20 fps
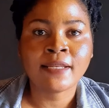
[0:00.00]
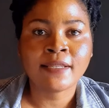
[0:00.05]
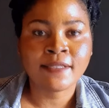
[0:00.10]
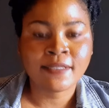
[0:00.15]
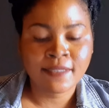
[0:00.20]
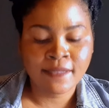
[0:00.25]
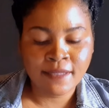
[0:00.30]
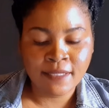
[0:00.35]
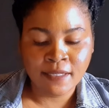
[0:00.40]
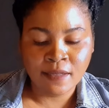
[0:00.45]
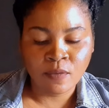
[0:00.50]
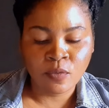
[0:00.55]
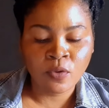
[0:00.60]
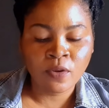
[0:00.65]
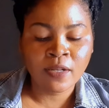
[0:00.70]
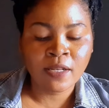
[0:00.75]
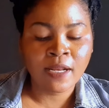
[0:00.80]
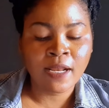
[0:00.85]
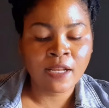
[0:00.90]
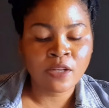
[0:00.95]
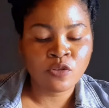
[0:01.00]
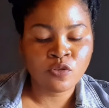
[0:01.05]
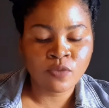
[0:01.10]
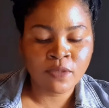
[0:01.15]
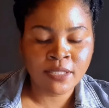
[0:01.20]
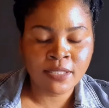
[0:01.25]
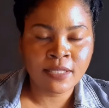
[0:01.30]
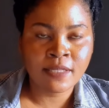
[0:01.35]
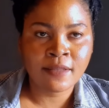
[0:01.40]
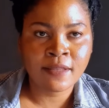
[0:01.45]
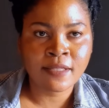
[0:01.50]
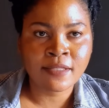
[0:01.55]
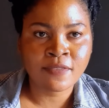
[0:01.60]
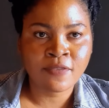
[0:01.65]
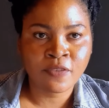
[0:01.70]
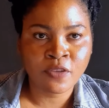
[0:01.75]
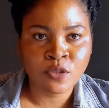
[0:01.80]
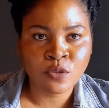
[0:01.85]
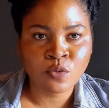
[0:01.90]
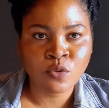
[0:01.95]
they see? What can you see? That's the
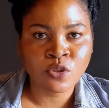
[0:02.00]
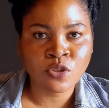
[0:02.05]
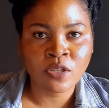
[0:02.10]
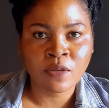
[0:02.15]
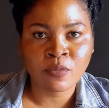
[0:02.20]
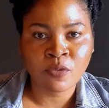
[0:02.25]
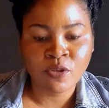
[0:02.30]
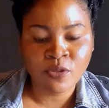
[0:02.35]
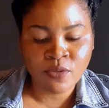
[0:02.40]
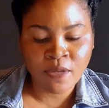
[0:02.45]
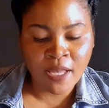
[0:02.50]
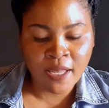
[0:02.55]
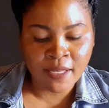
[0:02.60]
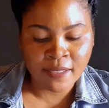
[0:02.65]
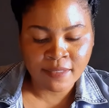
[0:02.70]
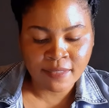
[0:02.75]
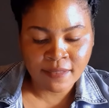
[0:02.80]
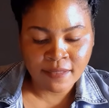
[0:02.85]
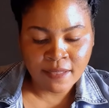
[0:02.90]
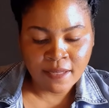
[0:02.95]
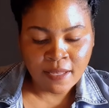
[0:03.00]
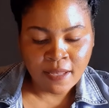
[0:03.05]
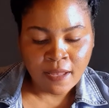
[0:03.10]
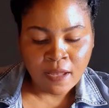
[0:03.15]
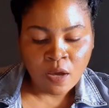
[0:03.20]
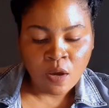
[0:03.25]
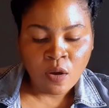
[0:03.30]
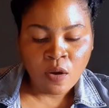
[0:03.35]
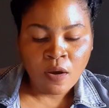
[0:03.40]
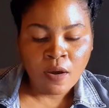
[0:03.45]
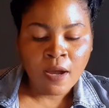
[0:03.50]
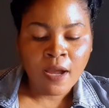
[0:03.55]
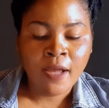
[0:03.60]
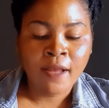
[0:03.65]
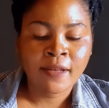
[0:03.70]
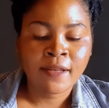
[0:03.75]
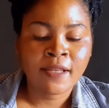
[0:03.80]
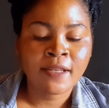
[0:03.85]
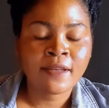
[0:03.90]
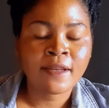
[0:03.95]
first question I'm going to ask.
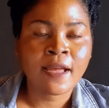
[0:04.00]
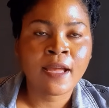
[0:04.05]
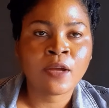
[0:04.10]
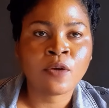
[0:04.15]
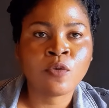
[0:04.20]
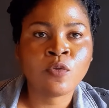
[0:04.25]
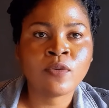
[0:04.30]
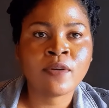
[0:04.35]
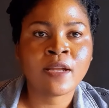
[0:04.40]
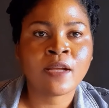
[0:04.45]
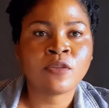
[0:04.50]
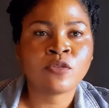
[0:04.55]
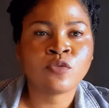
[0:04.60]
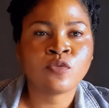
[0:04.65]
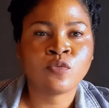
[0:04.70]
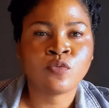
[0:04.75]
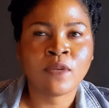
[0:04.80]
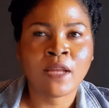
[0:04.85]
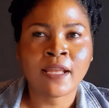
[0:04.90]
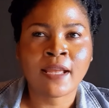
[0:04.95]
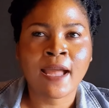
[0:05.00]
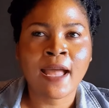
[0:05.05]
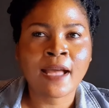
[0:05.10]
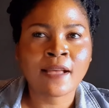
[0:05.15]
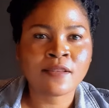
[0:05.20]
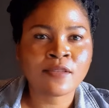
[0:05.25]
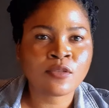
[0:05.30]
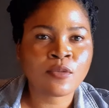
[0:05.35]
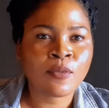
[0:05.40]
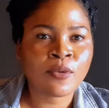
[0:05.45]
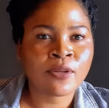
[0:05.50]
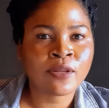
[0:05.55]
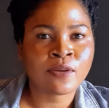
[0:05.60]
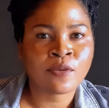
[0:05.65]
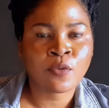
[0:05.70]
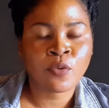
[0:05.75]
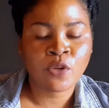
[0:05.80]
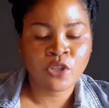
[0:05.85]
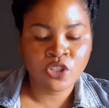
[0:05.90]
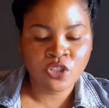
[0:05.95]
And then I go now to ask other
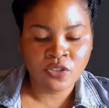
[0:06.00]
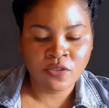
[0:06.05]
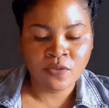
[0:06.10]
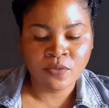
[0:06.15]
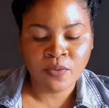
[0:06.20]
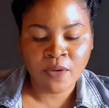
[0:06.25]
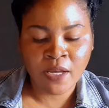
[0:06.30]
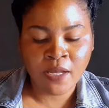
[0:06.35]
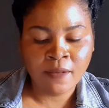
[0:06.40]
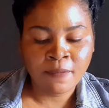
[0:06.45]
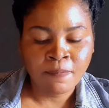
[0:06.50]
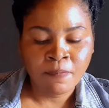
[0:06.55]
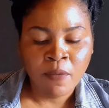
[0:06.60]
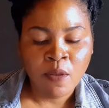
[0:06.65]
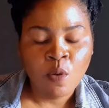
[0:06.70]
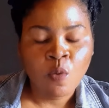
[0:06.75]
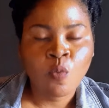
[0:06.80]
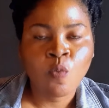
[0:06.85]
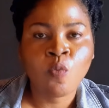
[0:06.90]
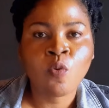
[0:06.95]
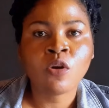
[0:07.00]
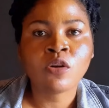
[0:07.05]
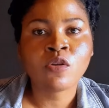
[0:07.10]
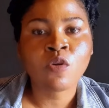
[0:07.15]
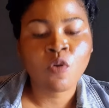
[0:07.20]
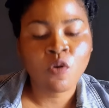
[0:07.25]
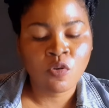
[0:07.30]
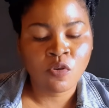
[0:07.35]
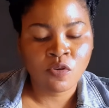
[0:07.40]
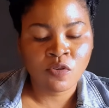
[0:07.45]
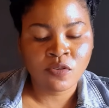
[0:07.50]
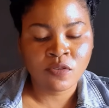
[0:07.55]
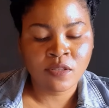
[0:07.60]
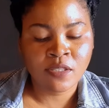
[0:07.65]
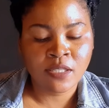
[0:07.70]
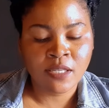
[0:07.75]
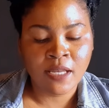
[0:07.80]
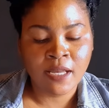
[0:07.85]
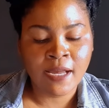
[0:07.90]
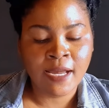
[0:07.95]
questions, right? What
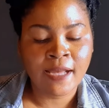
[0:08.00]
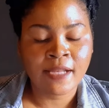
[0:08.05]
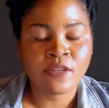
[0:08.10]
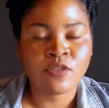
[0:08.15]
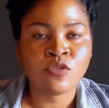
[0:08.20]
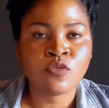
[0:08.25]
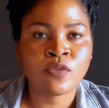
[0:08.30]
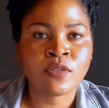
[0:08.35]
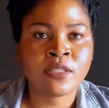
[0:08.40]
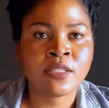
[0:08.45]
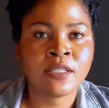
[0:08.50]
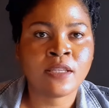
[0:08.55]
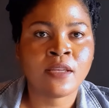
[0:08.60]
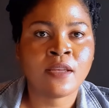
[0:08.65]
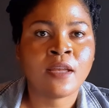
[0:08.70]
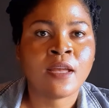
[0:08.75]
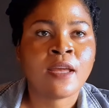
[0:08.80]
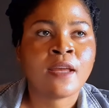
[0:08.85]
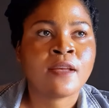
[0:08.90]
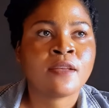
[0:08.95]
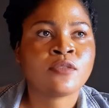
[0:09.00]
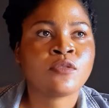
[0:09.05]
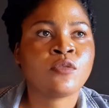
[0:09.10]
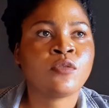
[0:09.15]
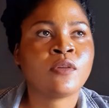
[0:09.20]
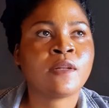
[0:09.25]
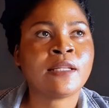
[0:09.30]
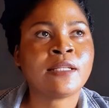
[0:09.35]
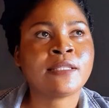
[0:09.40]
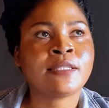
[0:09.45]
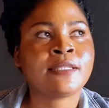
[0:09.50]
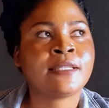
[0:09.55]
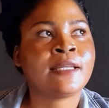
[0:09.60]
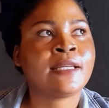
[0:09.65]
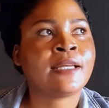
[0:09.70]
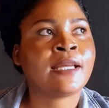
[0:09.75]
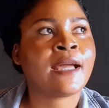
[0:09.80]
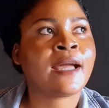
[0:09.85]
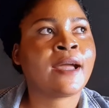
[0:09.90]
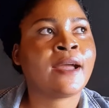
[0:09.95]
colors can you see? So let's
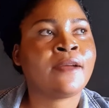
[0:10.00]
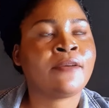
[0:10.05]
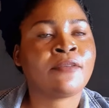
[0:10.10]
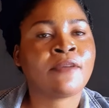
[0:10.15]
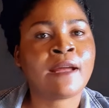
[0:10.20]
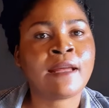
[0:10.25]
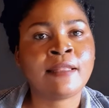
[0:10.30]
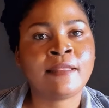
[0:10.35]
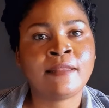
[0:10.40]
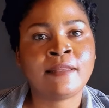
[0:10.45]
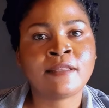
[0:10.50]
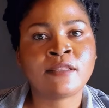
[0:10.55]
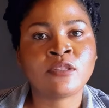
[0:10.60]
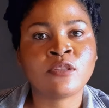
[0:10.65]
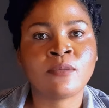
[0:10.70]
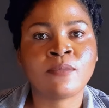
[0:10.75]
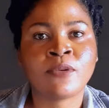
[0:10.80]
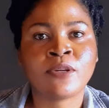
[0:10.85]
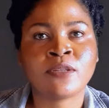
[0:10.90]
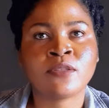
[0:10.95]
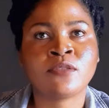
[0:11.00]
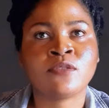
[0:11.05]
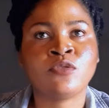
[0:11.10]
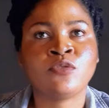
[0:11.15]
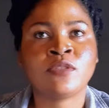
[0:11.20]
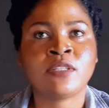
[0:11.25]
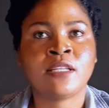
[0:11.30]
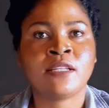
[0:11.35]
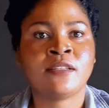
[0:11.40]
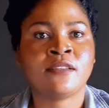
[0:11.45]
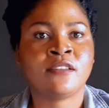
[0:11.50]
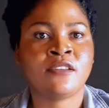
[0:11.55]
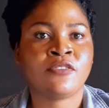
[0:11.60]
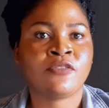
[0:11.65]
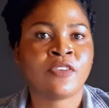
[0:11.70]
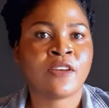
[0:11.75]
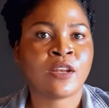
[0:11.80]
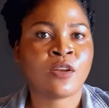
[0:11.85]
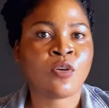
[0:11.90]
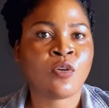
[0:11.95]
say I write these numbers using
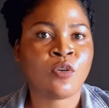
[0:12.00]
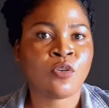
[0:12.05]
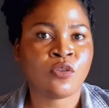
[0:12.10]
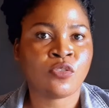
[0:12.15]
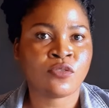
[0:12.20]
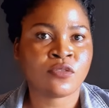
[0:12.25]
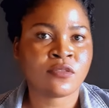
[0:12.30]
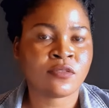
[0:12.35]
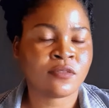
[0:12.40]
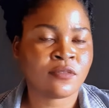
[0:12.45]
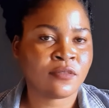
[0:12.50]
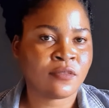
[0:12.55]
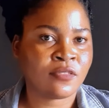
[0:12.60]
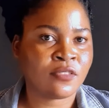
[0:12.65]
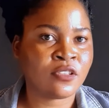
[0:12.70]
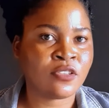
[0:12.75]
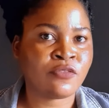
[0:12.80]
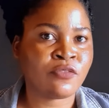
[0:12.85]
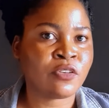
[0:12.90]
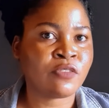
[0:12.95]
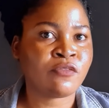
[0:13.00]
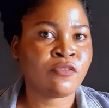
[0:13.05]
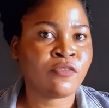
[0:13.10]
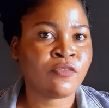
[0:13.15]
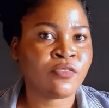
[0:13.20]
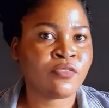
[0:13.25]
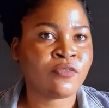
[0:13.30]
different colors, different